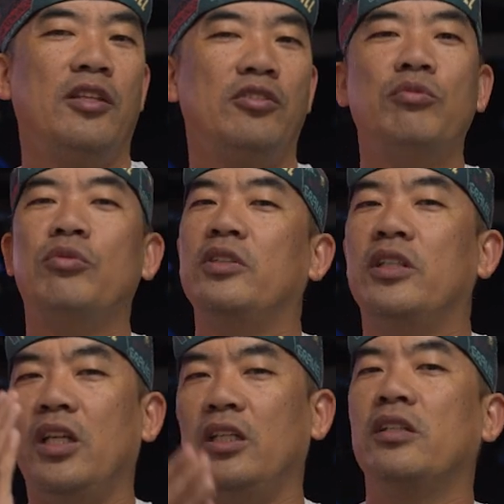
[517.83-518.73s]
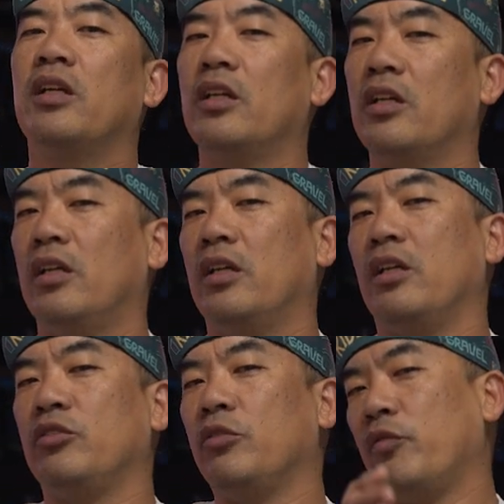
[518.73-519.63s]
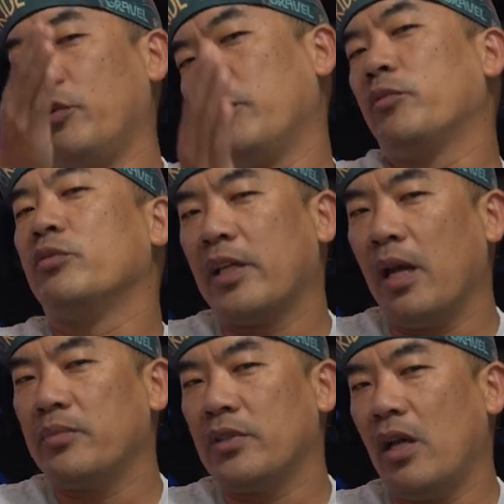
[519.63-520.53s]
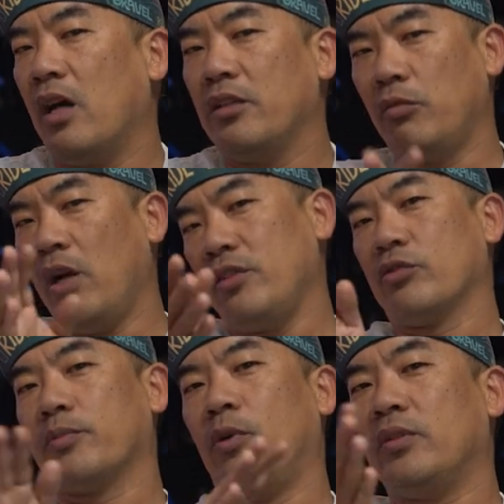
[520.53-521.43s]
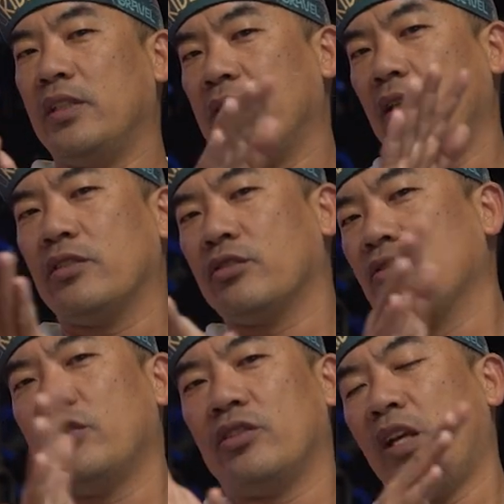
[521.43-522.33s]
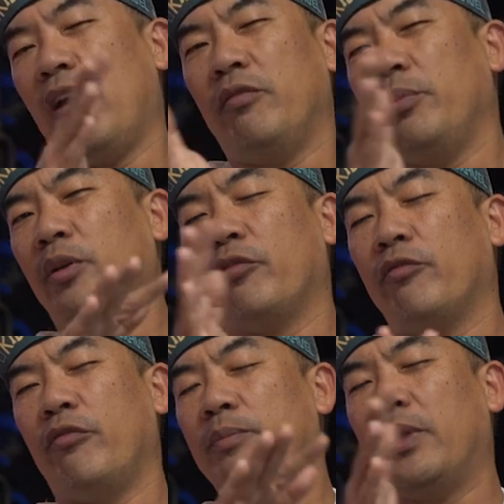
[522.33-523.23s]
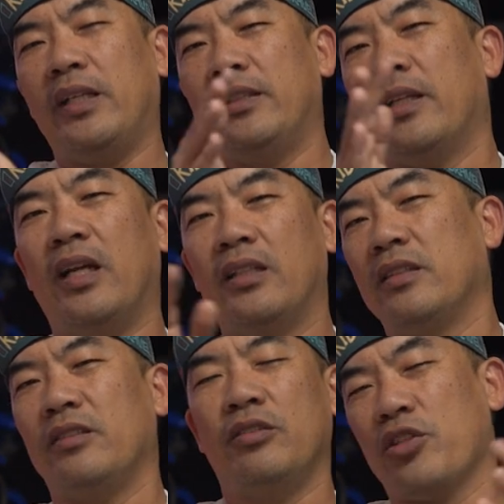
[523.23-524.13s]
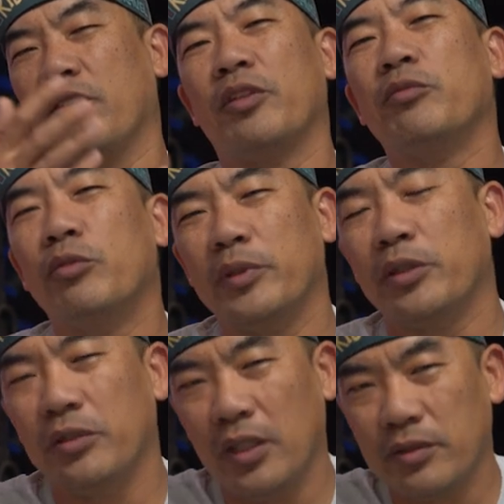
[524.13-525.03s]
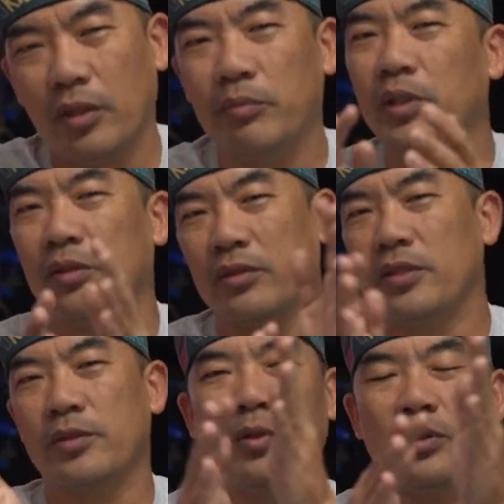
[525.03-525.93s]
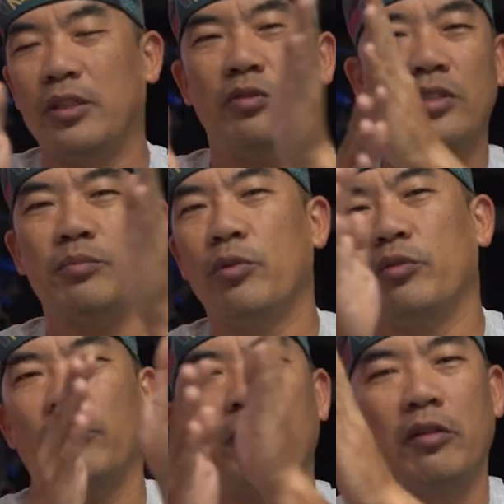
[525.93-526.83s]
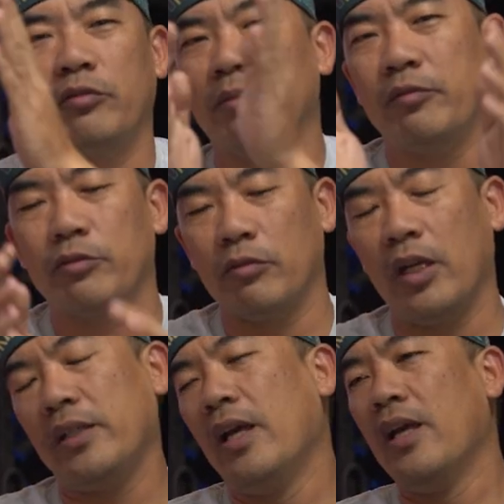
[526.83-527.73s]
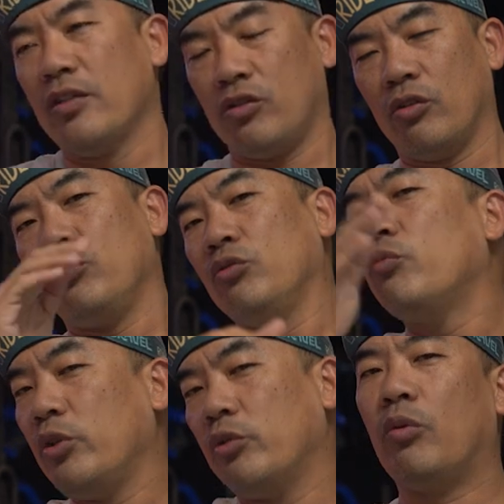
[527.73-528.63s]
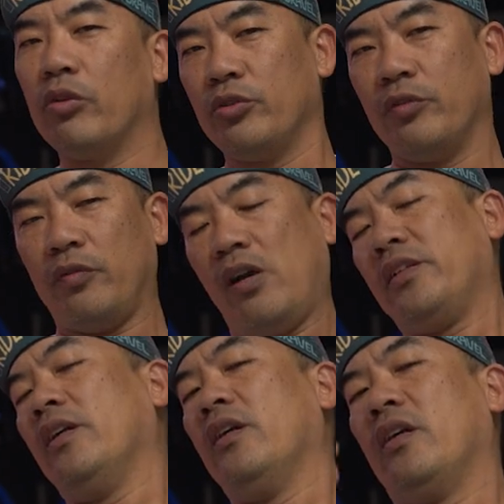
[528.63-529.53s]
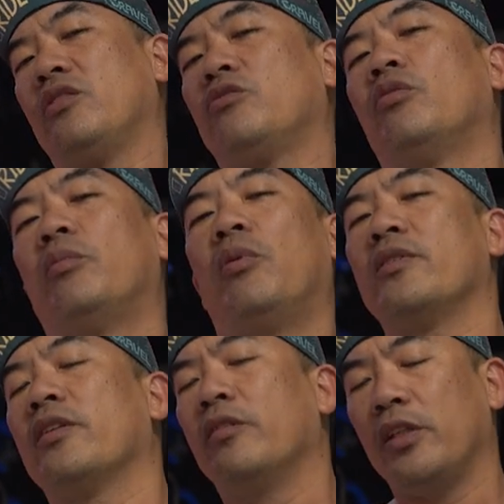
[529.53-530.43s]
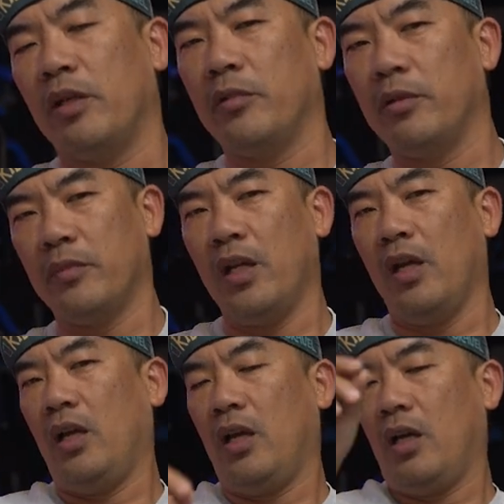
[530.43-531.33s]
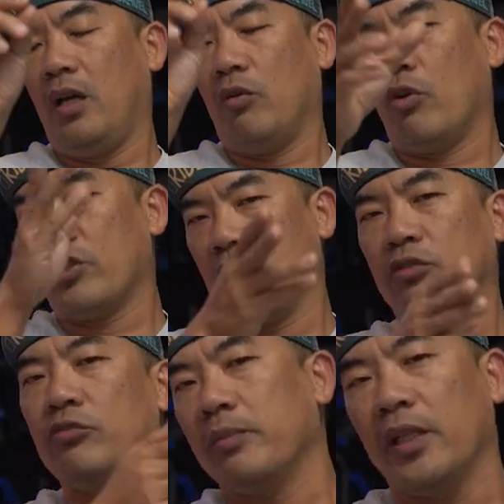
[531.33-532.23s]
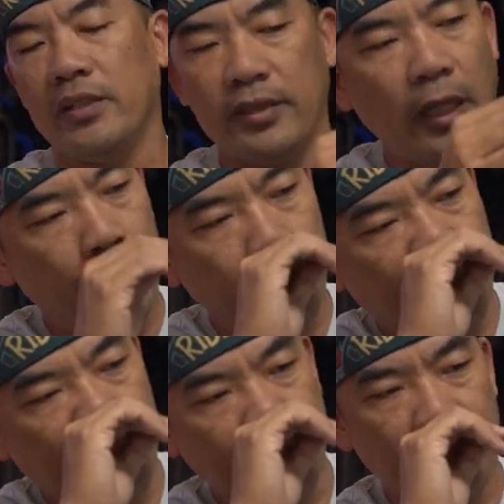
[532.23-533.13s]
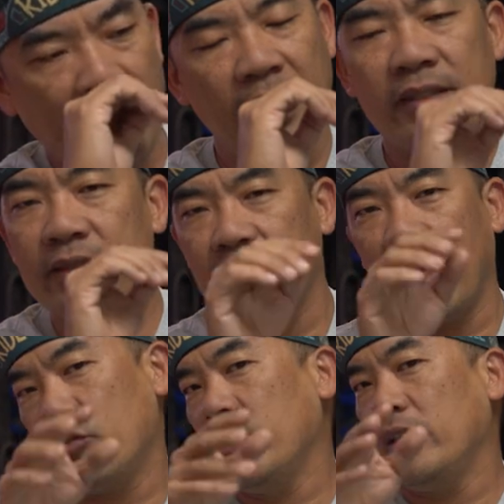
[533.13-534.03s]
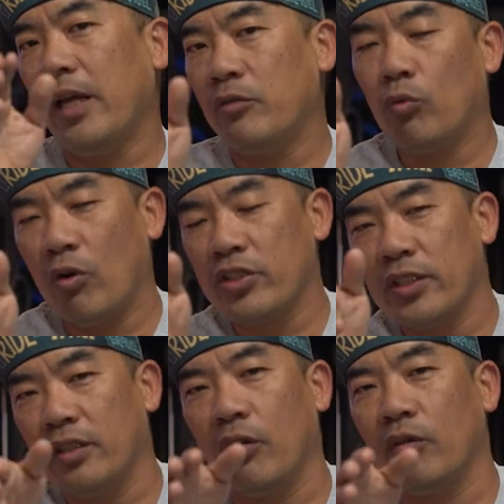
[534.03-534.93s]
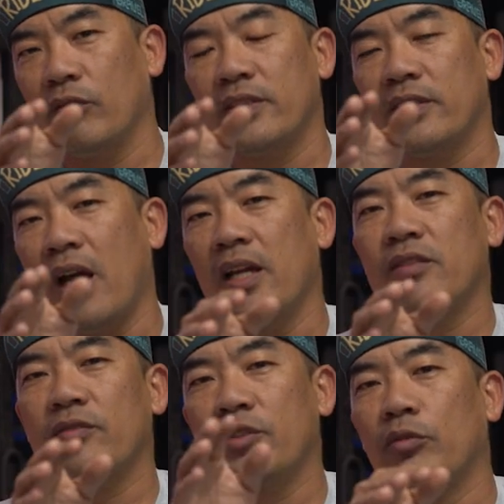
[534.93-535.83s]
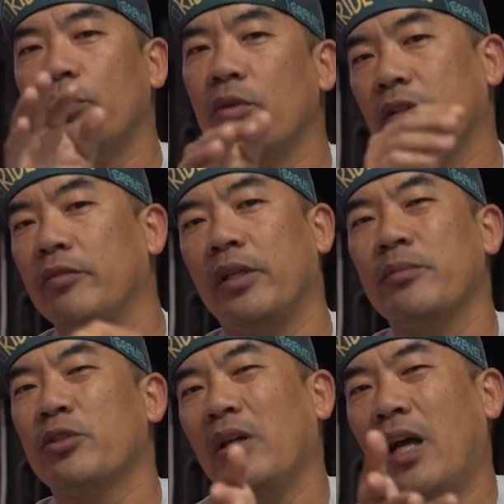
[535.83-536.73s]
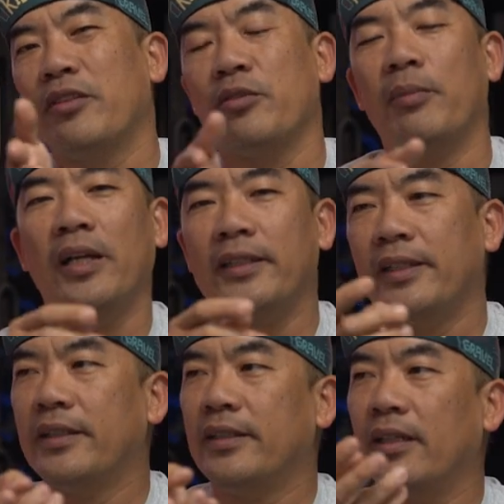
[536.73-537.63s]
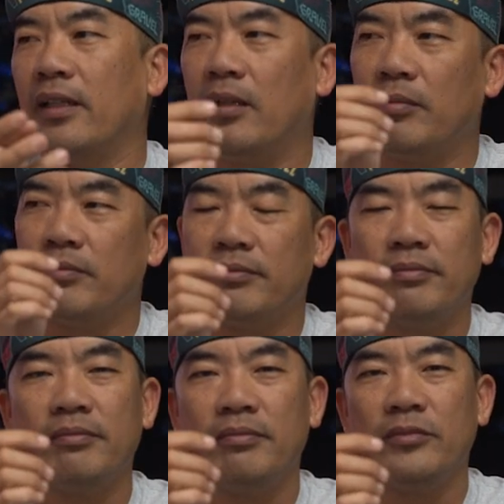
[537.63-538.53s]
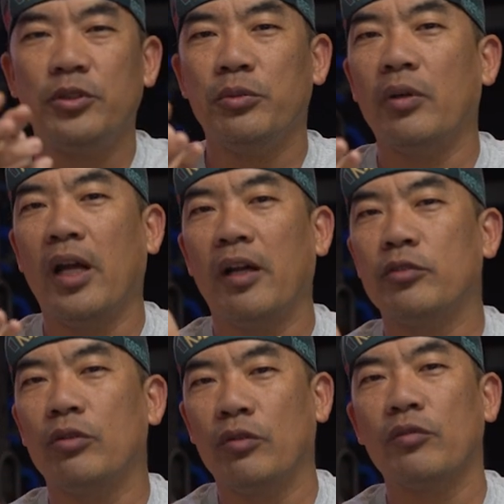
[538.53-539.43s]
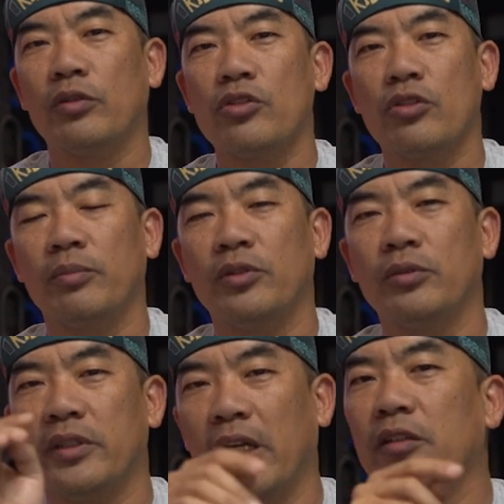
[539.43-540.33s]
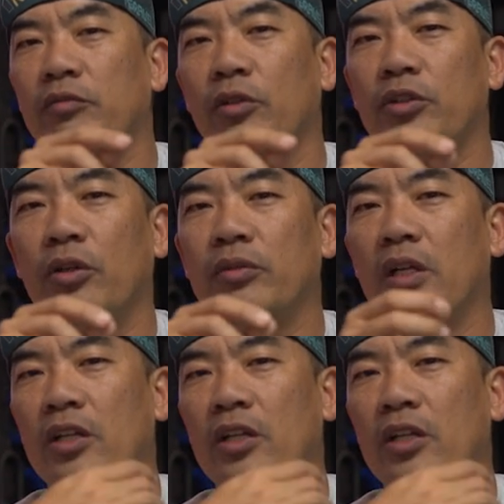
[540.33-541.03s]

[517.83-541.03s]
You will need to fill up those gaps. Otherwise, your spoklet set is gonna have a bit of free play there. Your shifting won't be good as well because the spoklet would just move around from left to right. So you will want to find a 0.7 mm washer to replace that. It's actually that washer size of 0.7 mm is quite hard to buy. You will have to look for the shop to get it for you.